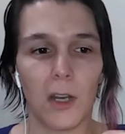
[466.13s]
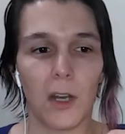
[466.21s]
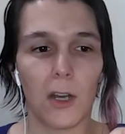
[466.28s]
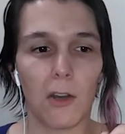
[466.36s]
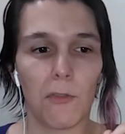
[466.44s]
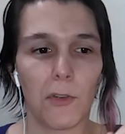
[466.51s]

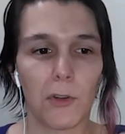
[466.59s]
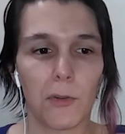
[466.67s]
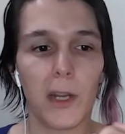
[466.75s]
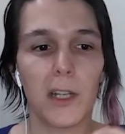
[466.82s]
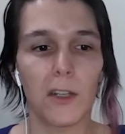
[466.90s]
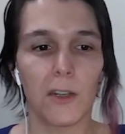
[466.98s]
of
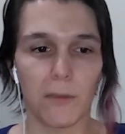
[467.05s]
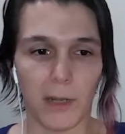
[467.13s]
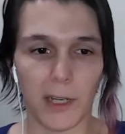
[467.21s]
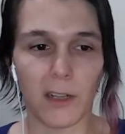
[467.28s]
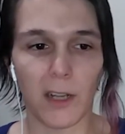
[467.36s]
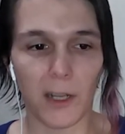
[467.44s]
Greg
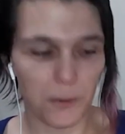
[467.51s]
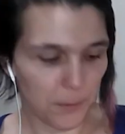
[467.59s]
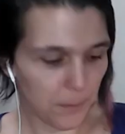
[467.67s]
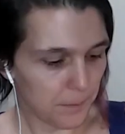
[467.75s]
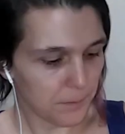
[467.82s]
Grey Cloud.